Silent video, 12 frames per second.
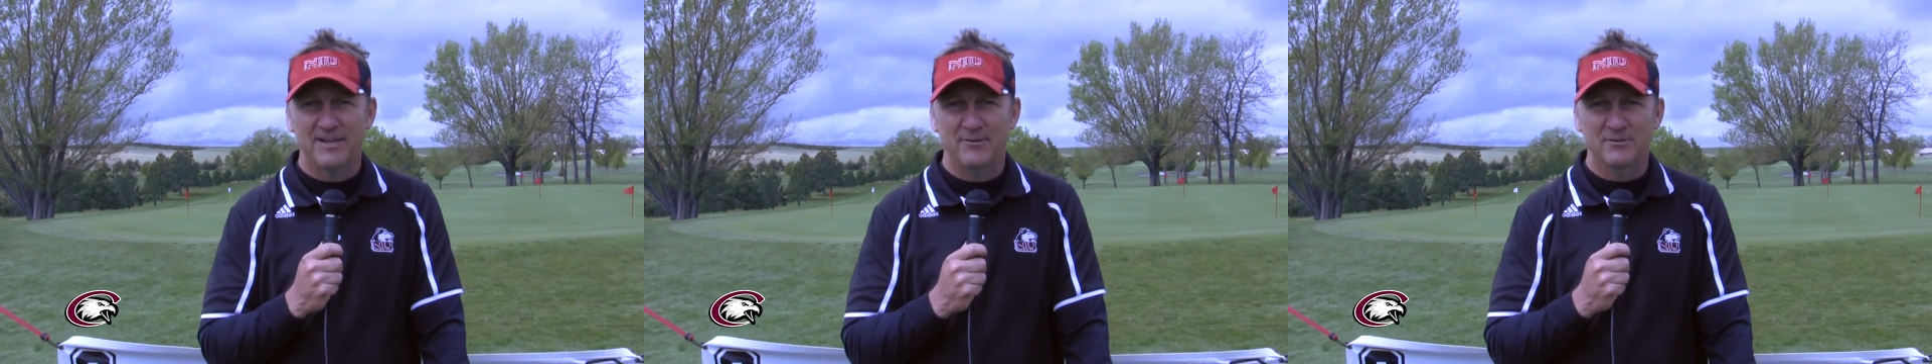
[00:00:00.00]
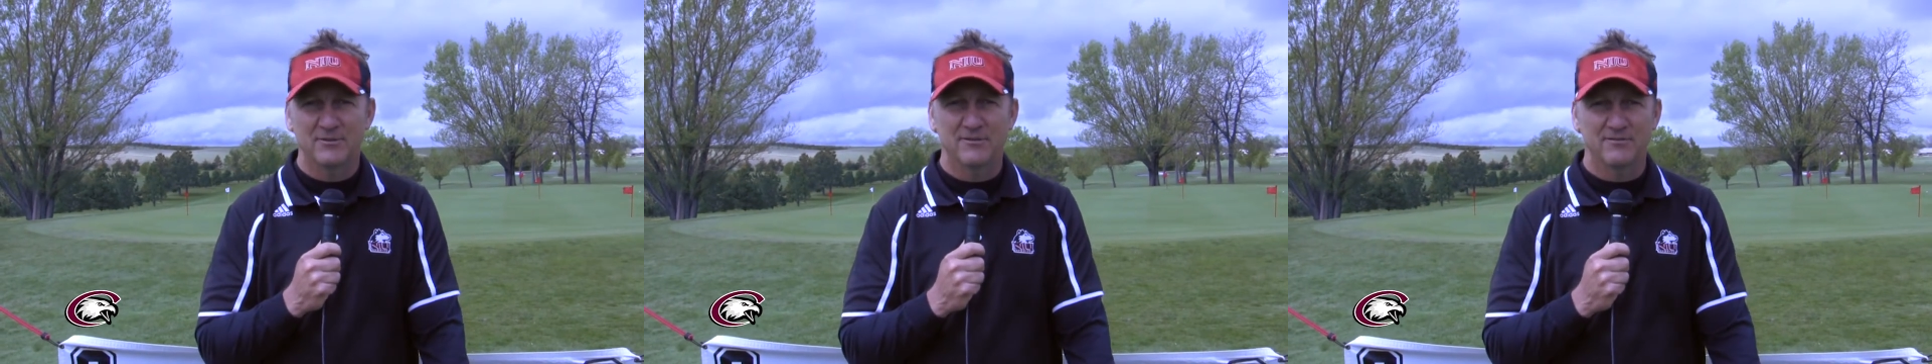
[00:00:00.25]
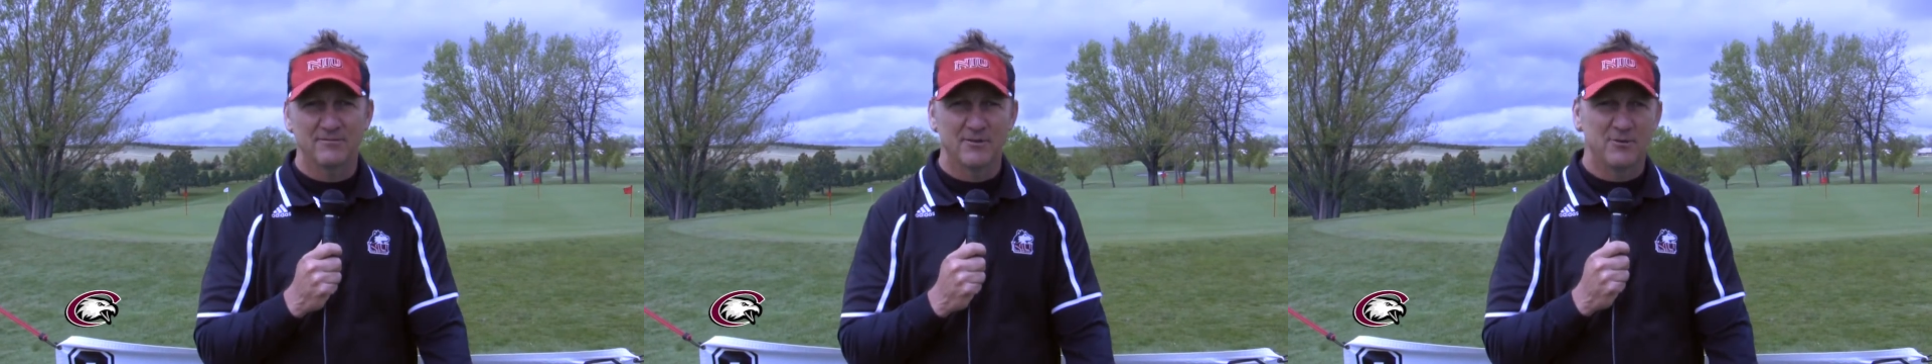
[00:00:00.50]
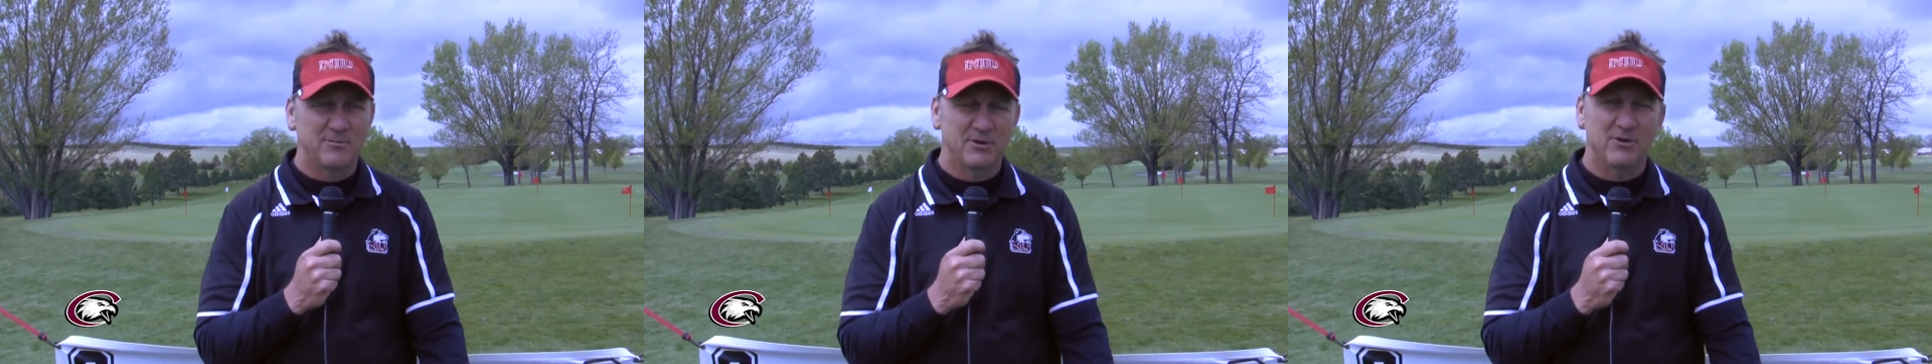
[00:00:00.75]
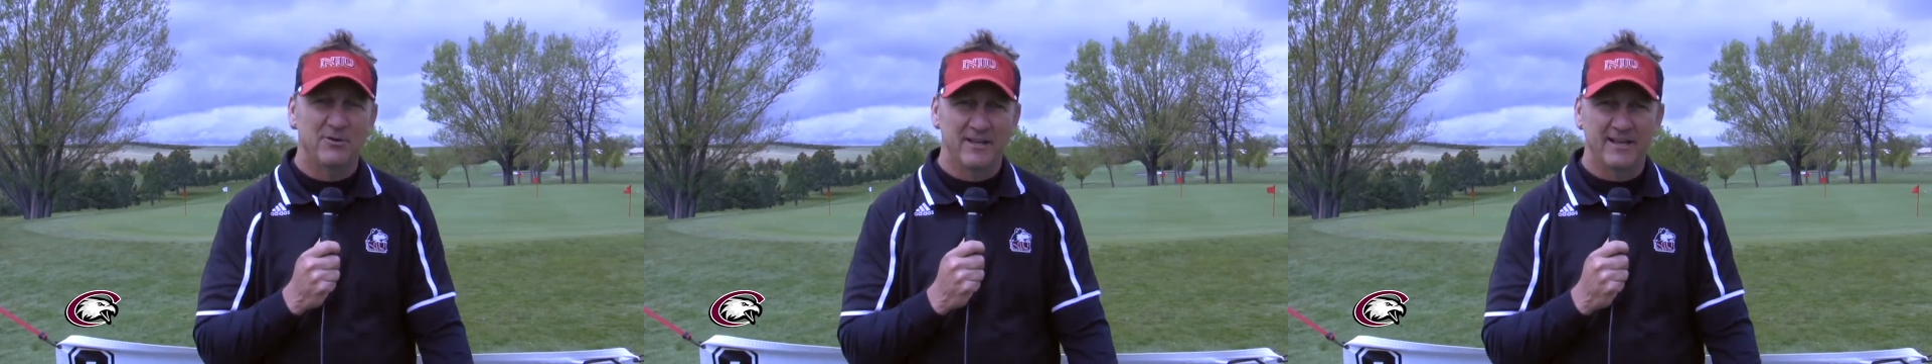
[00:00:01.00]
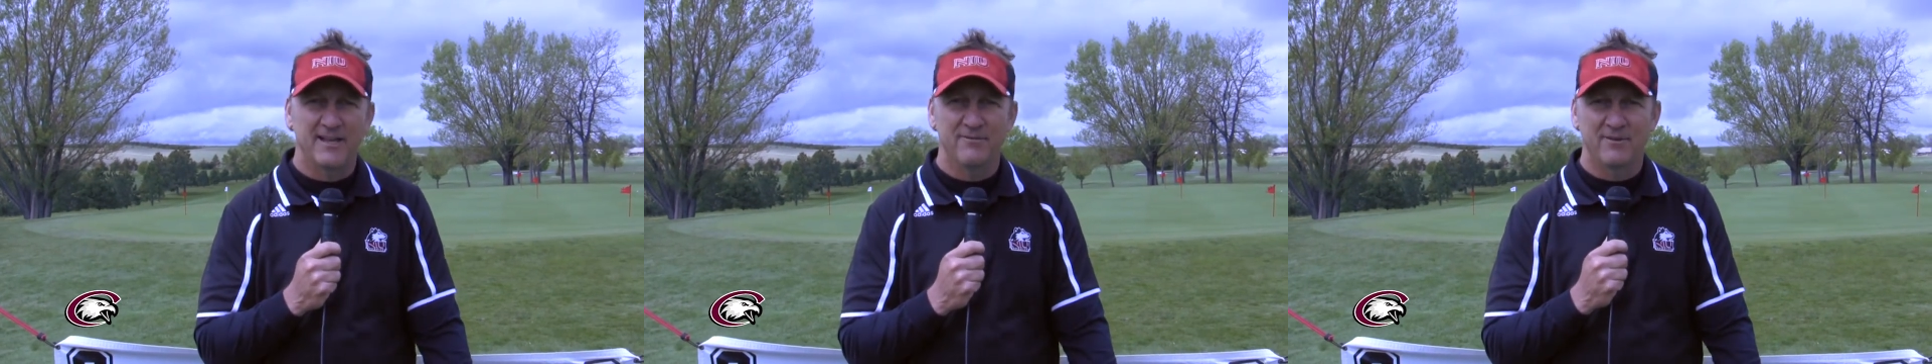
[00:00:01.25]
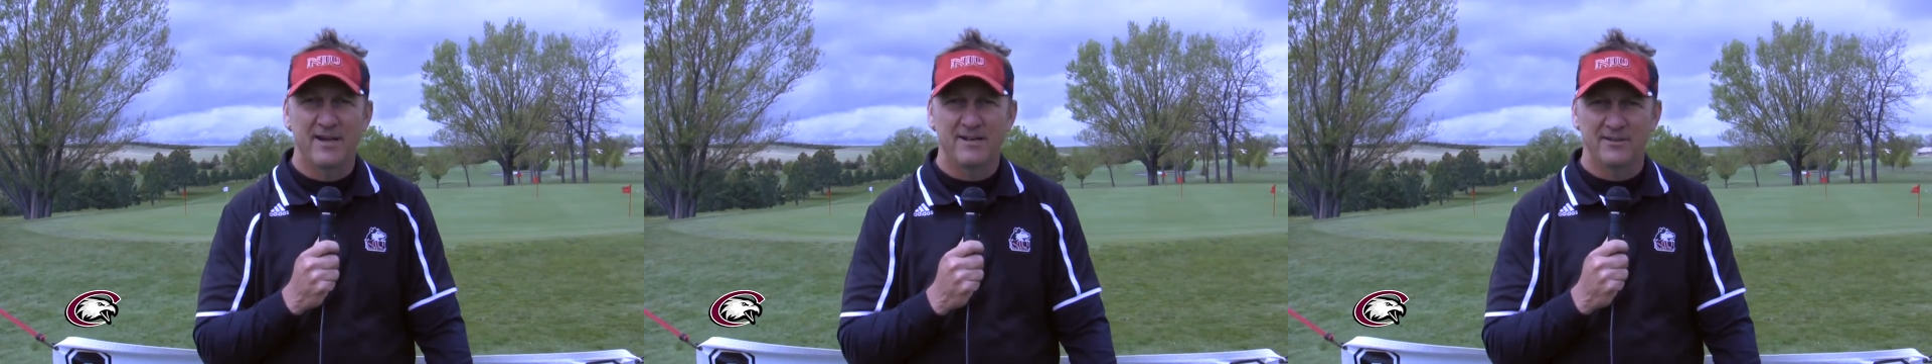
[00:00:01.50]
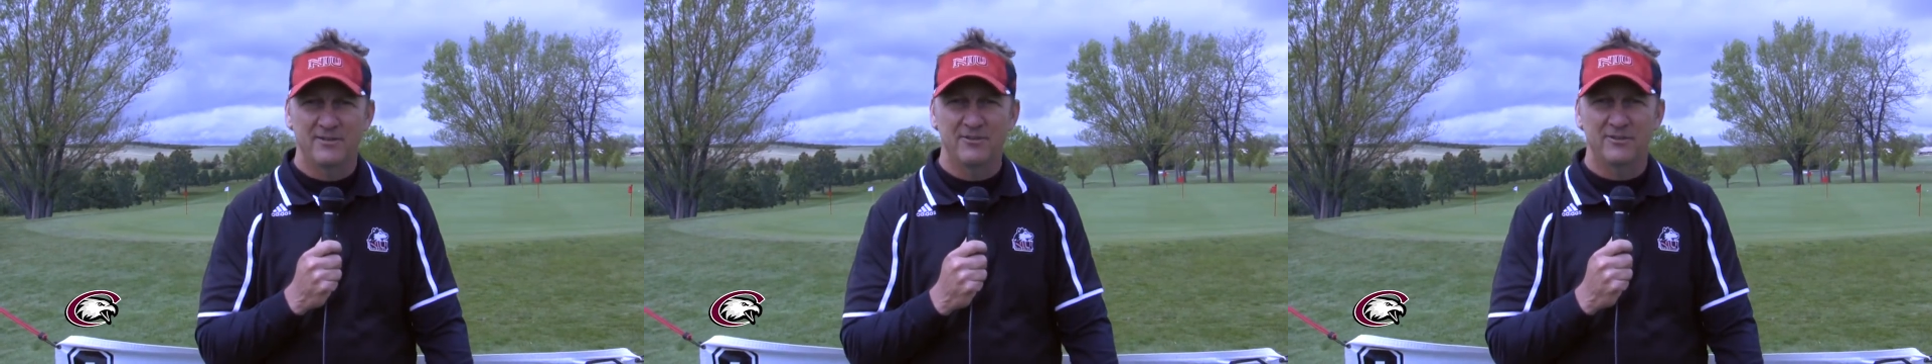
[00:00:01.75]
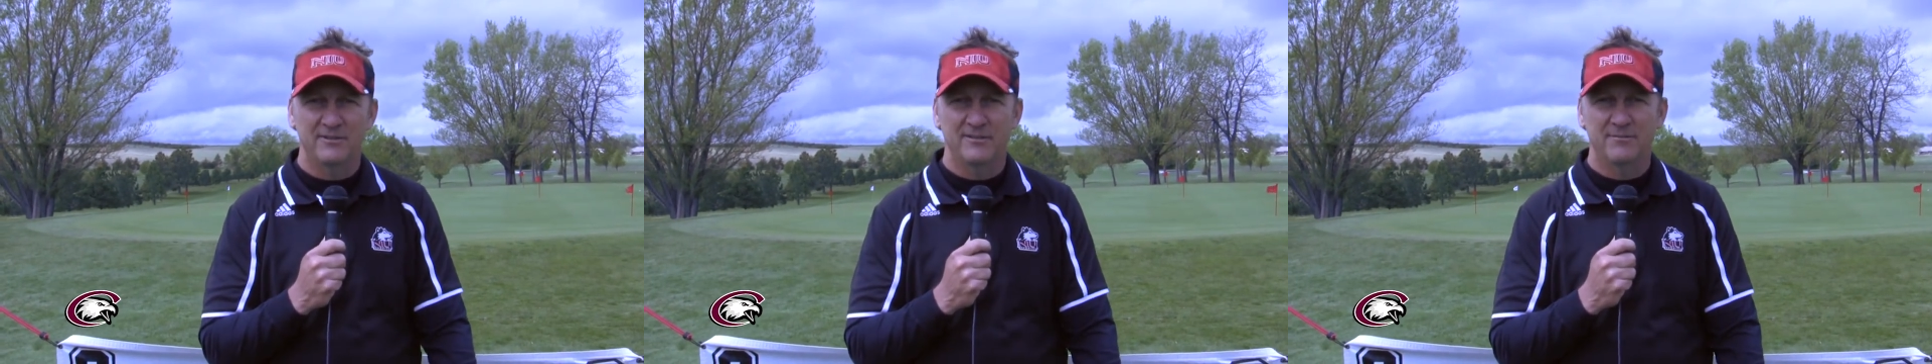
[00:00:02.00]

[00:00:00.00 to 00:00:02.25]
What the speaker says: and I was, lo and behold, I got invited to it,